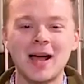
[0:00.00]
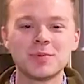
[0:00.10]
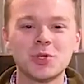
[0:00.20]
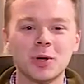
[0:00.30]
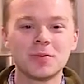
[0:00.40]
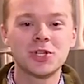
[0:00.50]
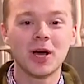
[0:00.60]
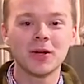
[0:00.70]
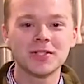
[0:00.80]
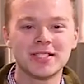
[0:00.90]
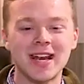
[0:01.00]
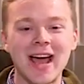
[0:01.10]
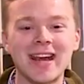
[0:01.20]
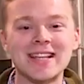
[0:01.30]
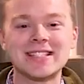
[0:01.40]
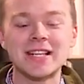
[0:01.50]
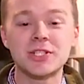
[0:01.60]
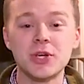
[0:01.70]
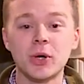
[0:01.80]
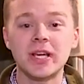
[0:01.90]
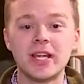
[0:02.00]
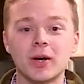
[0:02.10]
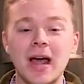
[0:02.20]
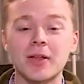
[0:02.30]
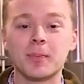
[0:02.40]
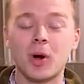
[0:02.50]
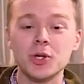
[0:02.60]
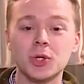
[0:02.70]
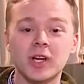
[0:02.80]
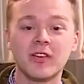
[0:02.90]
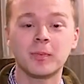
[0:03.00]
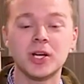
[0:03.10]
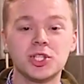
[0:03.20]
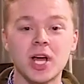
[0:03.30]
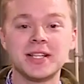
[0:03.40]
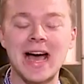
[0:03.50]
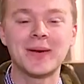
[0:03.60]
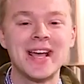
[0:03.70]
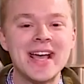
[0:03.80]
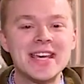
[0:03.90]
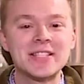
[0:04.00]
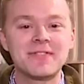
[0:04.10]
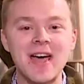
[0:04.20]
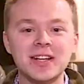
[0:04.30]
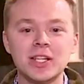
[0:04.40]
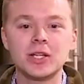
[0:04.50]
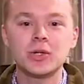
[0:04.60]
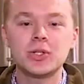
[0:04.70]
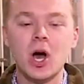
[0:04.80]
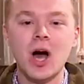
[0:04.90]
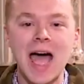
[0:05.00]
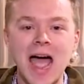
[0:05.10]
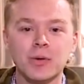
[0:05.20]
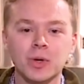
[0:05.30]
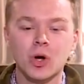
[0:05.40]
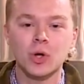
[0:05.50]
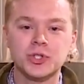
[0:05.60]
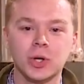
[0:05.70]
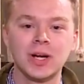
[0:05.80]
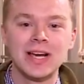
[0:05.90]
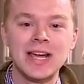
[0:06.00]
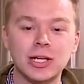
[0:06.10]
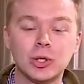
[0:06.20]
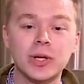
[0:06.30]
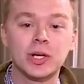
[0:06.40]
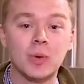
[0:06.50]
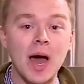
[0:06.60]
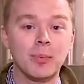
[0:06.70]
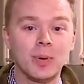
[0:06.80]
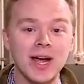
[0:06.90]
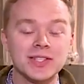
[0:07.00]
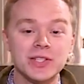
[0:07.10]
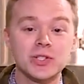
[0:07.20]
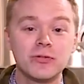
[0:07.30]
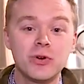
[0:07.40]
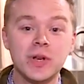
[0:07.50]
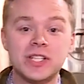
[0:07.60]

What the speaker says: I'm Storm Jones. Tonight at 6:30, hear how the partial government shutdown is affecting Utah agriculture, including crop prices, food